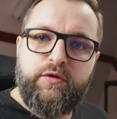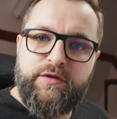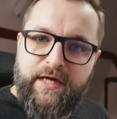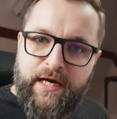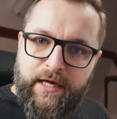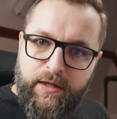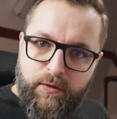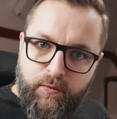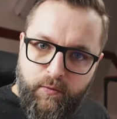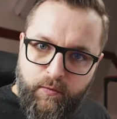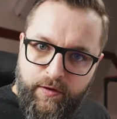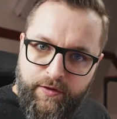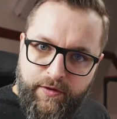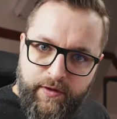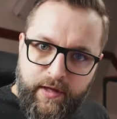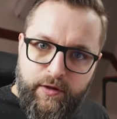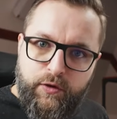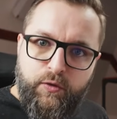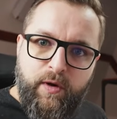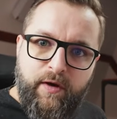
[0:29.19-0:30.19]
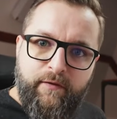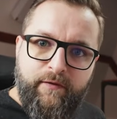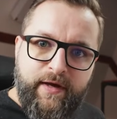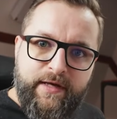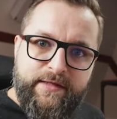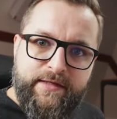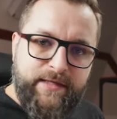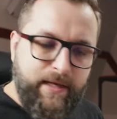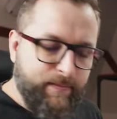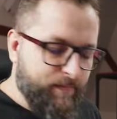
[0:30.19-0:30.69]
scan with
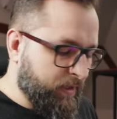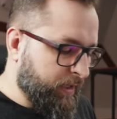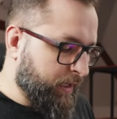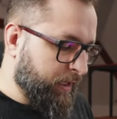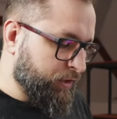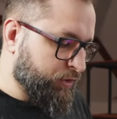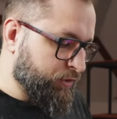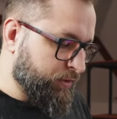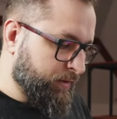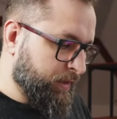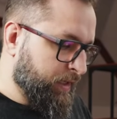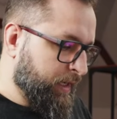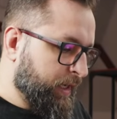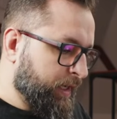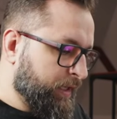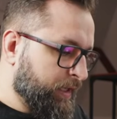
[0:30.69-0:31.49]
2FAS application.